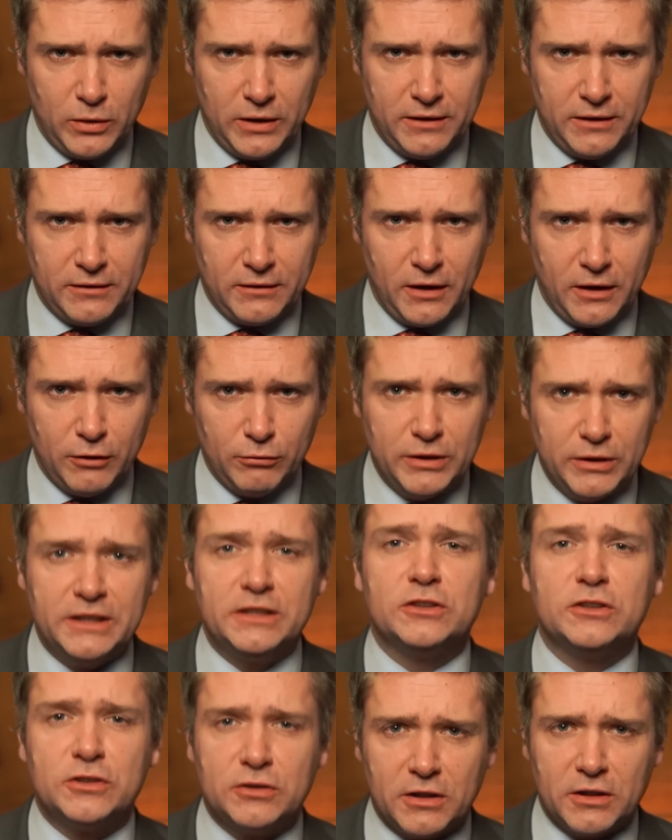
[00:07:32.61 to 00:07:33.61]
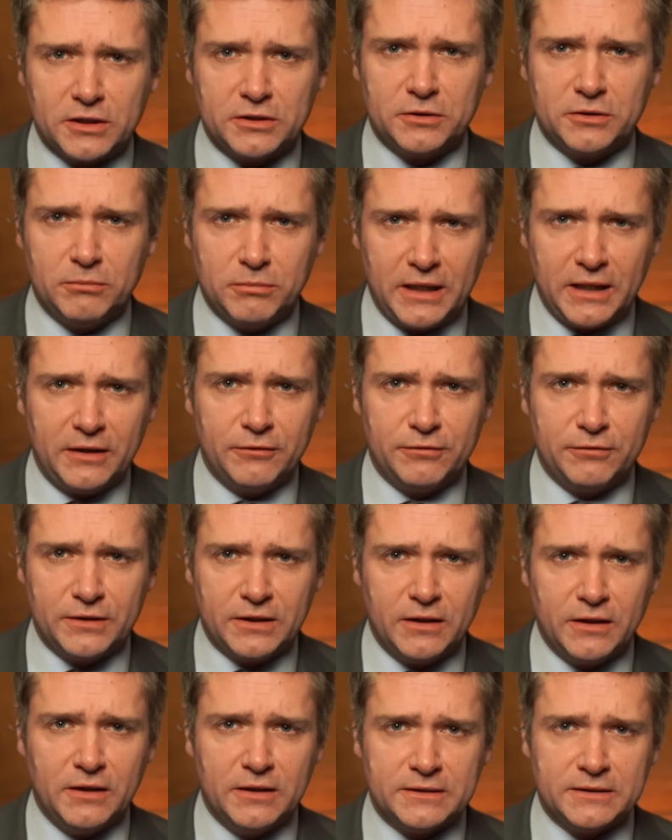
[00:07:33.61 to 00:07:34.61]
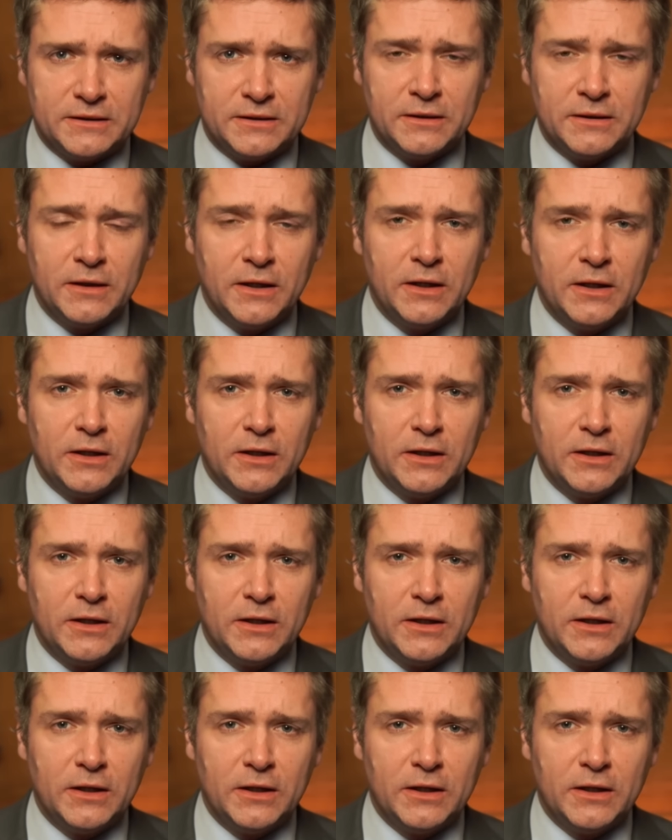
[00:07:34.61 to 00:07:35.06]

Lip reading: with a reconstruction plan for Gaza.